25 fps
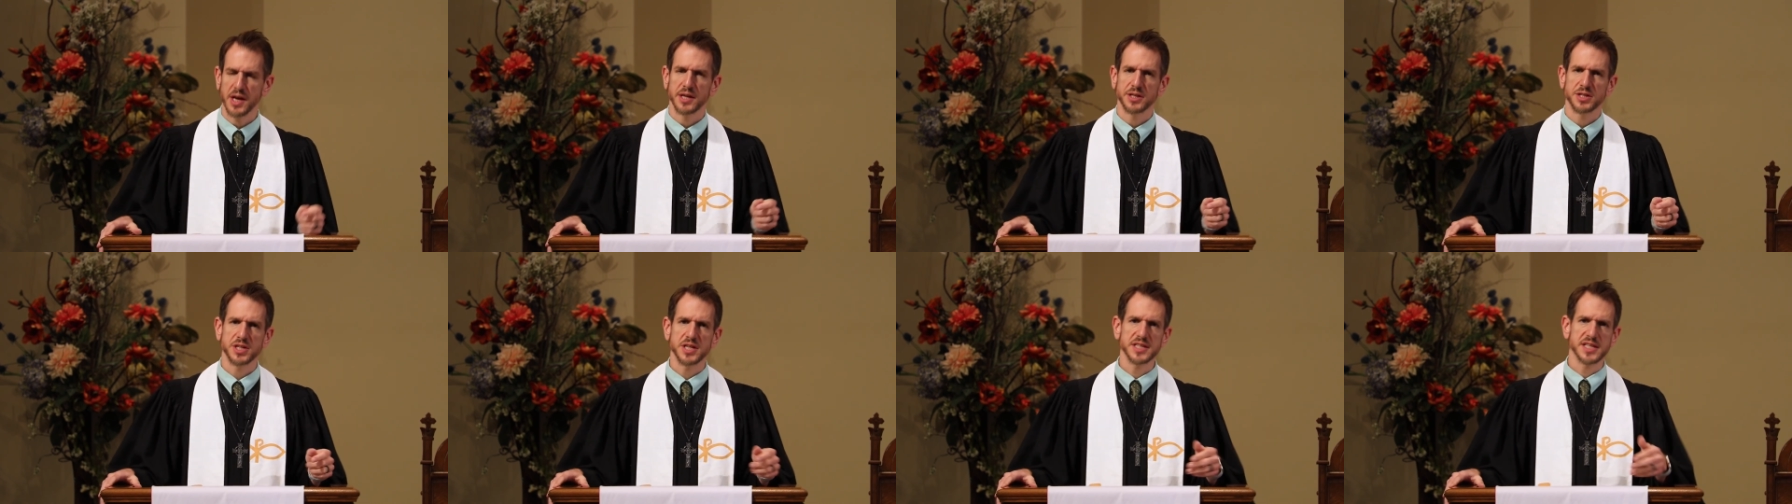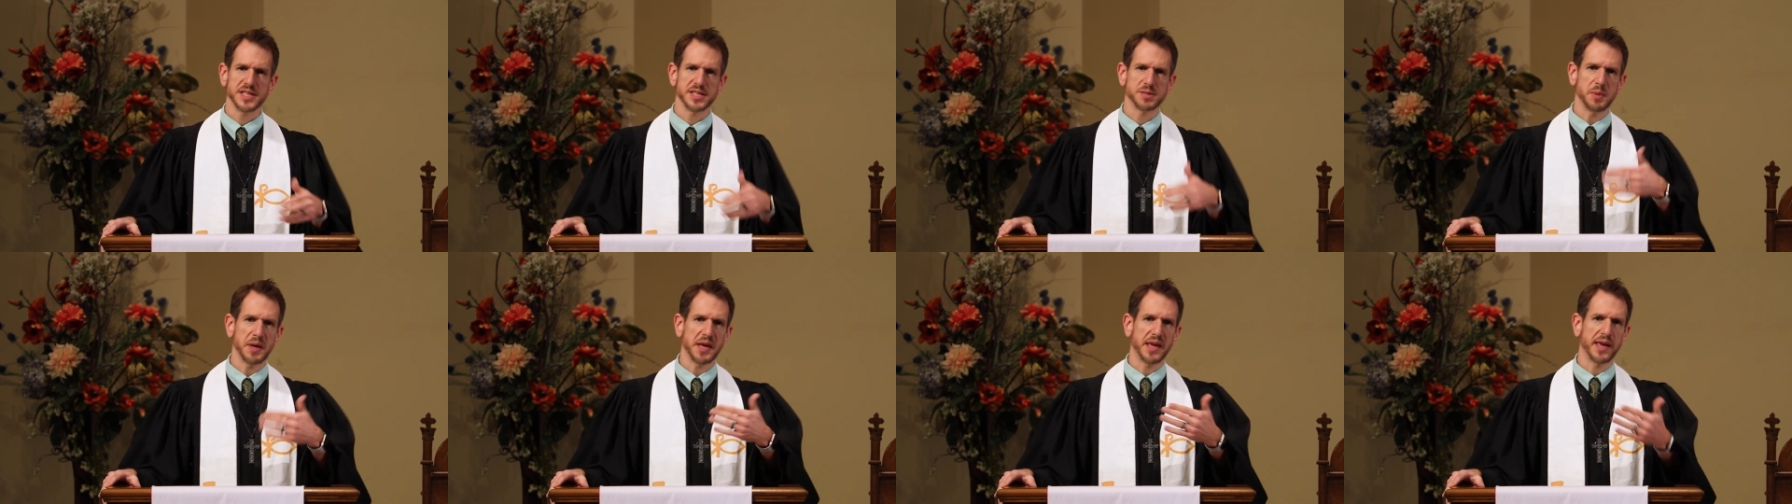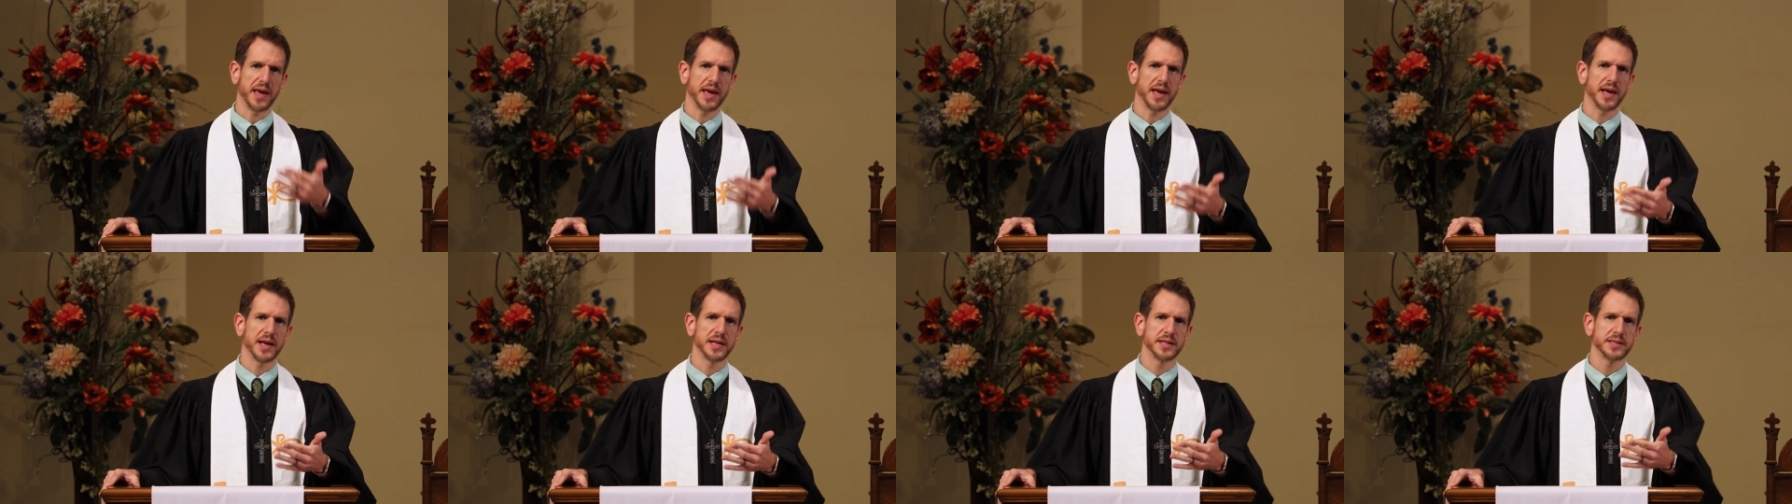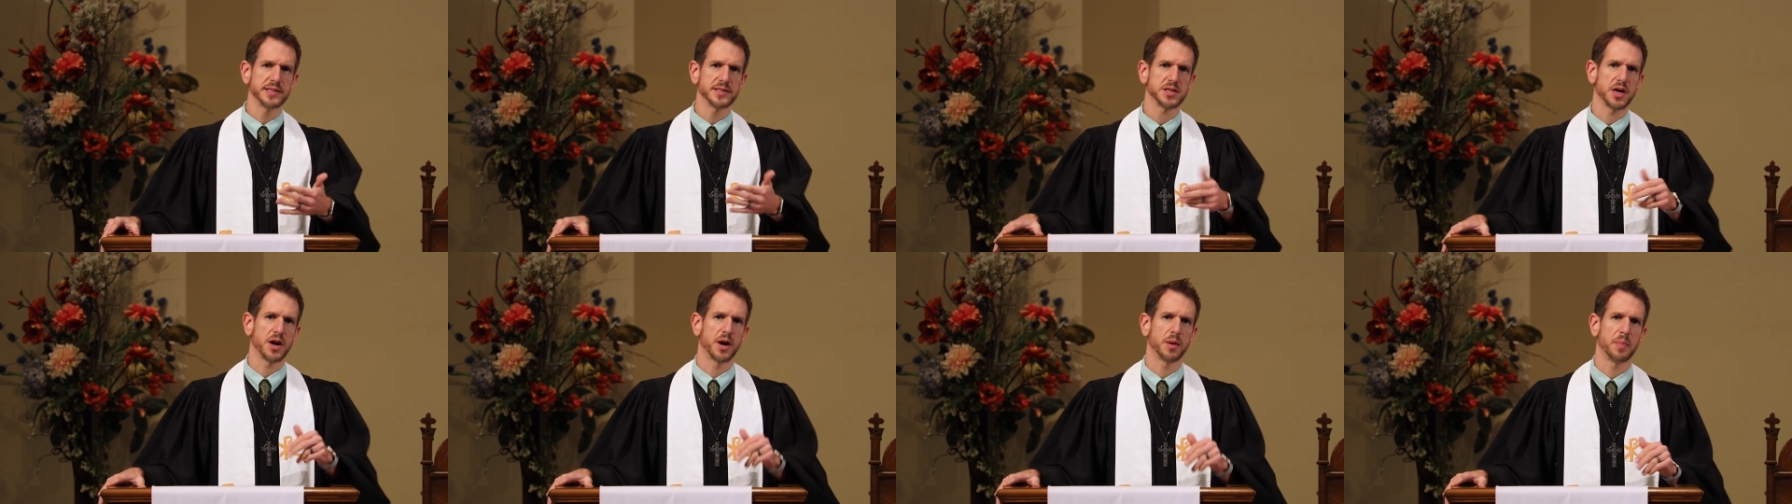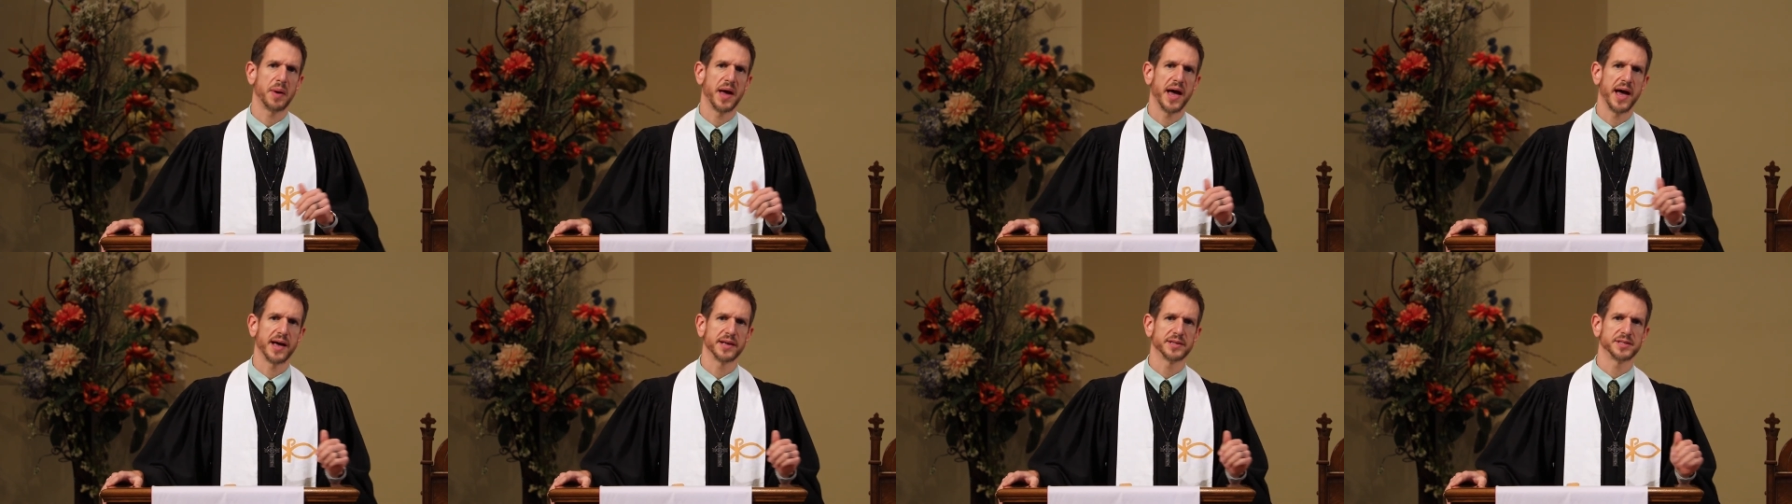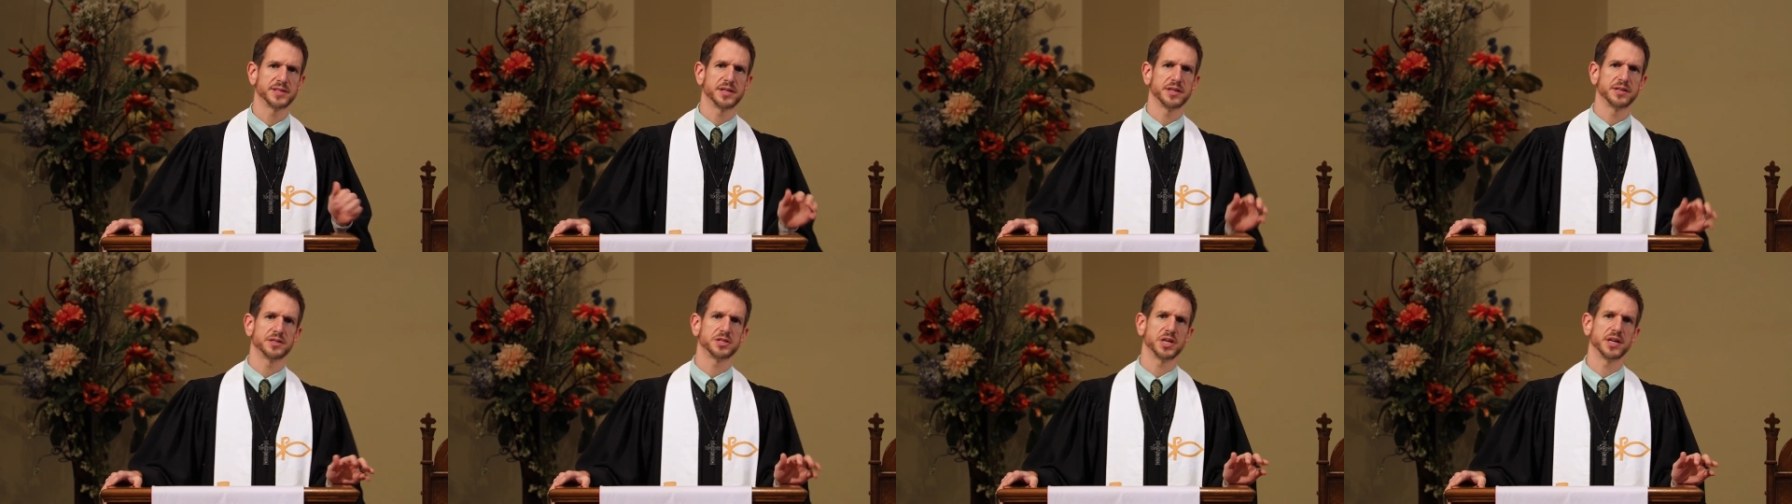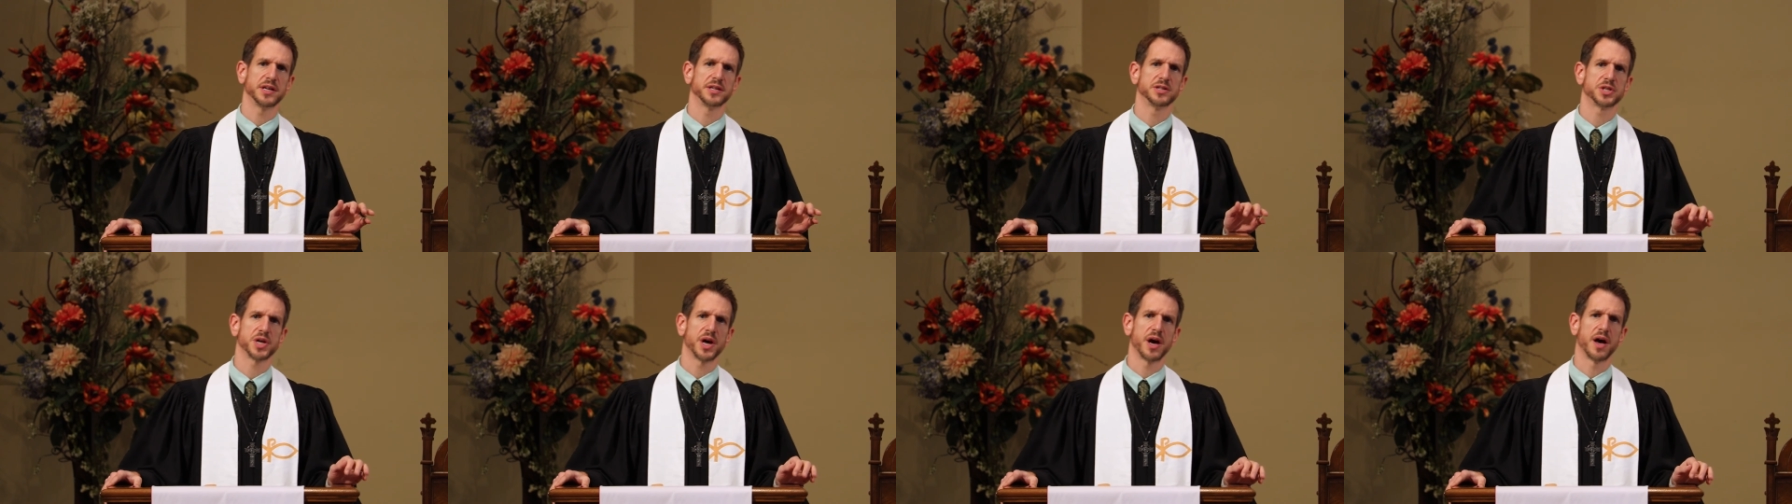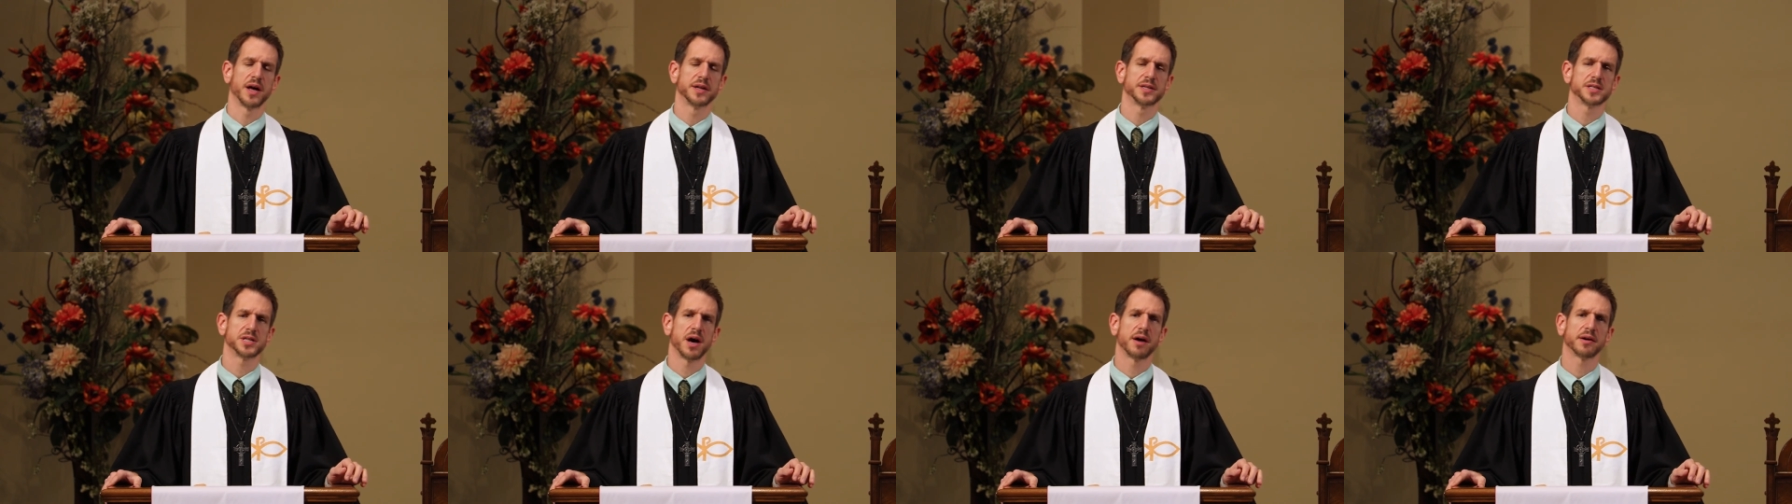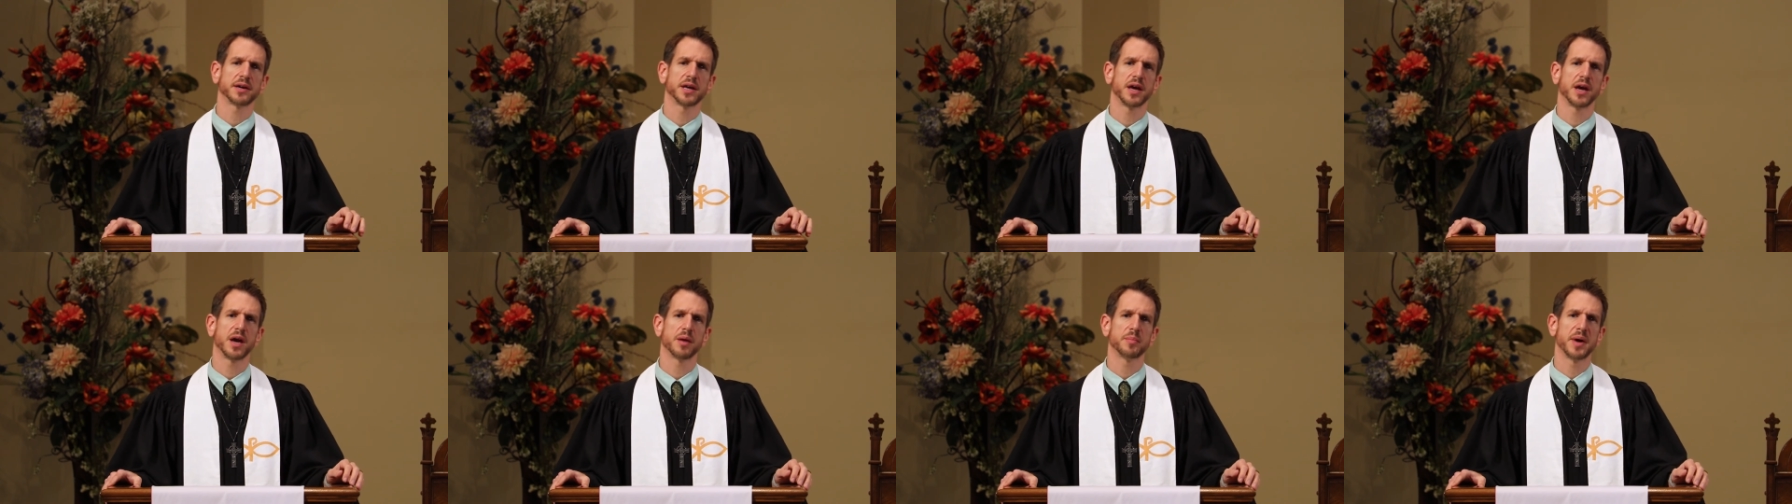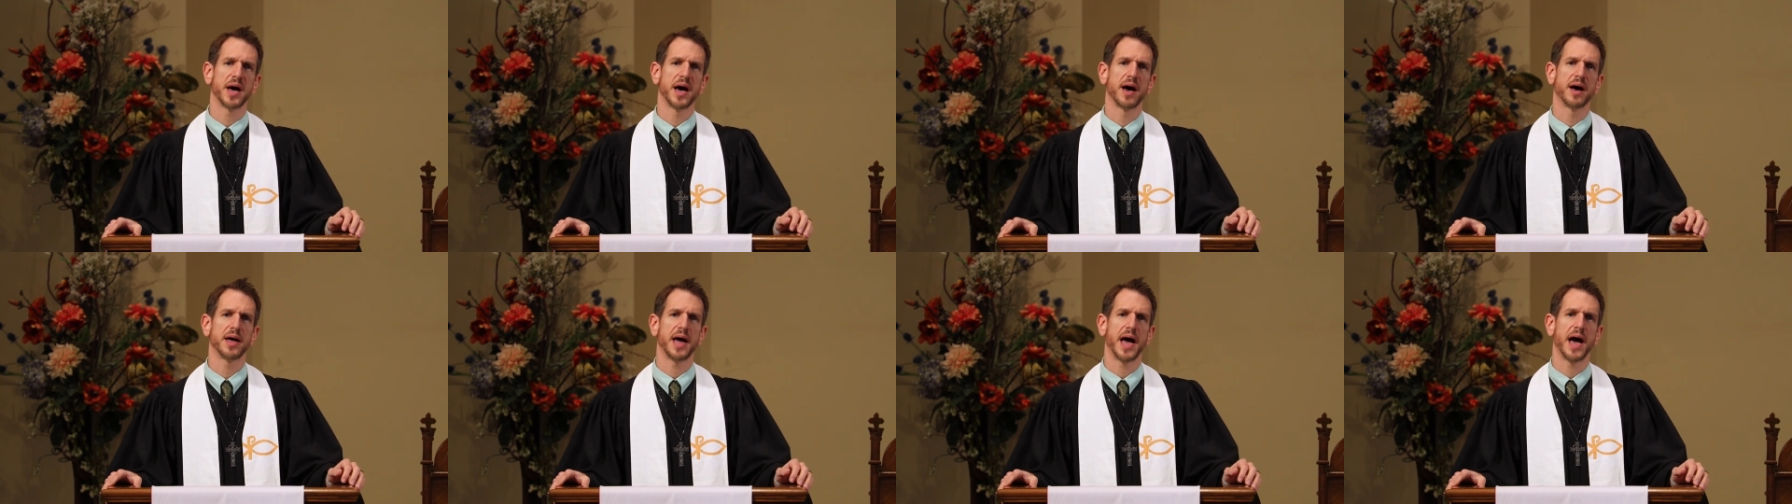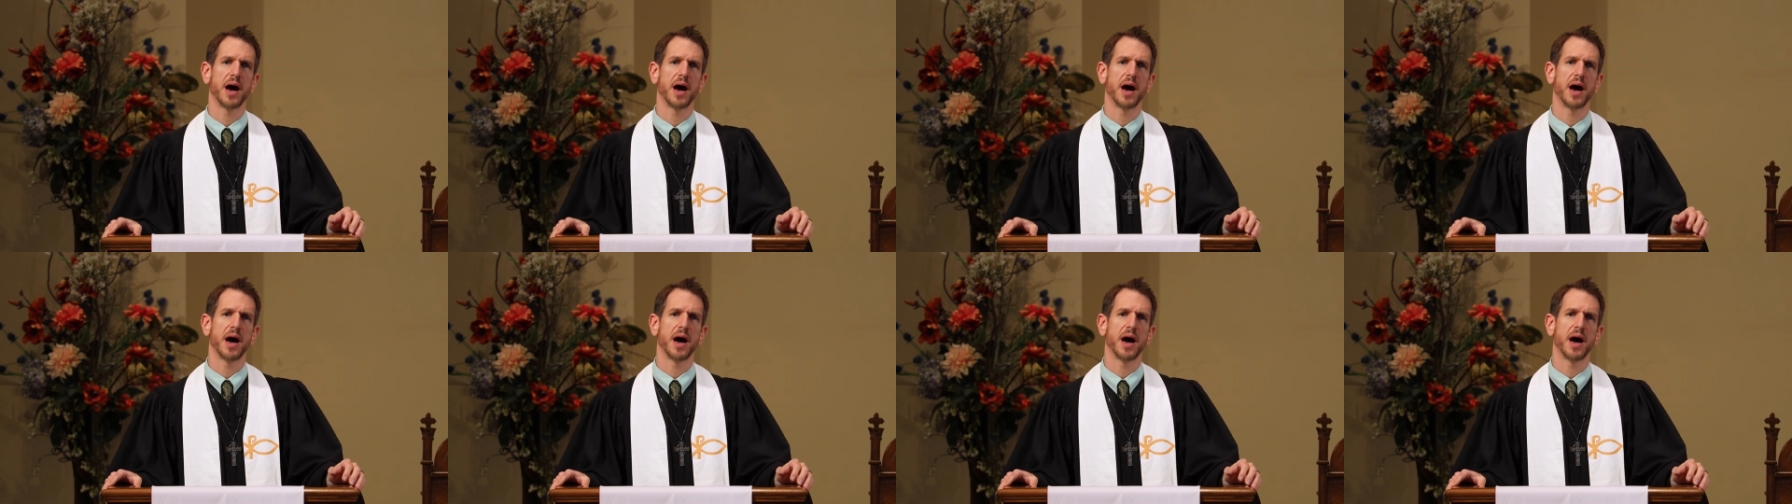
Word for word: Jesus begins our passage in John talking about